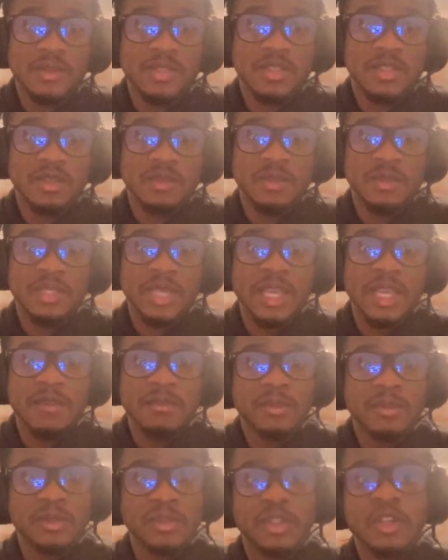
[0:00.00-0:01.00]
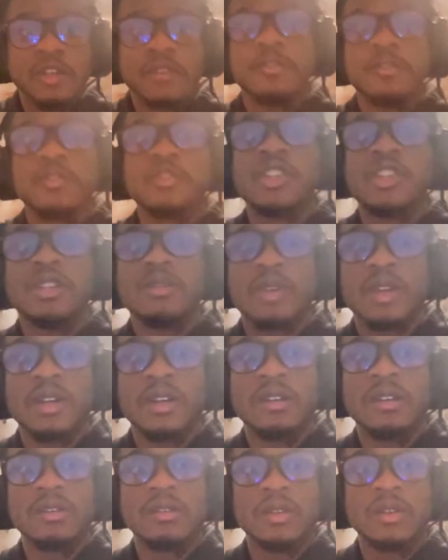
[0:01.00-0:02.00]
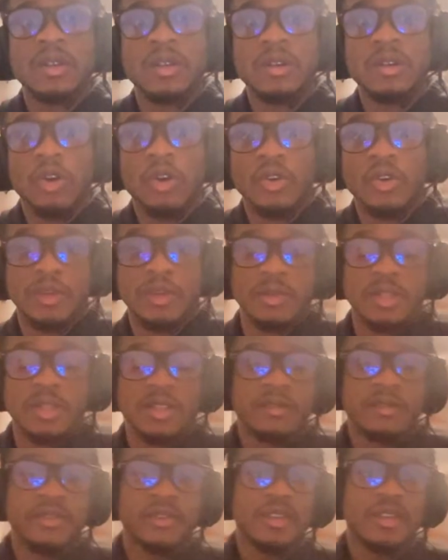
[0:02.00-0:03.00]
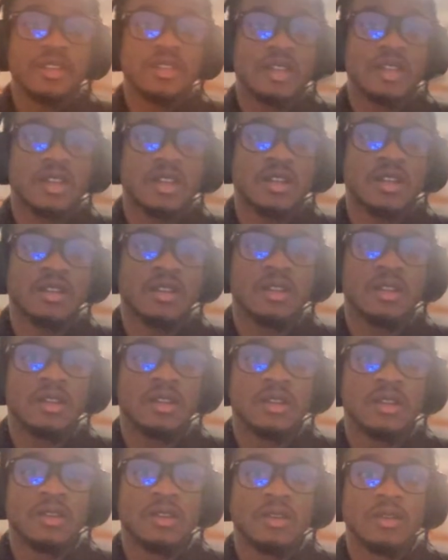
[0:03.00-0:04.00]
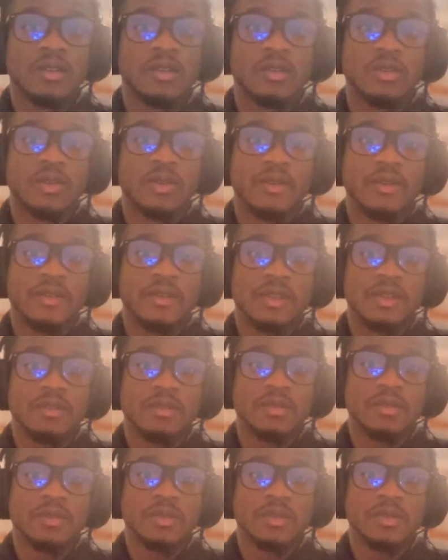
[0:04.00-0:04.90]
It's going to be him looking for Jaylen Brown or him looking for his shot or whoever's open.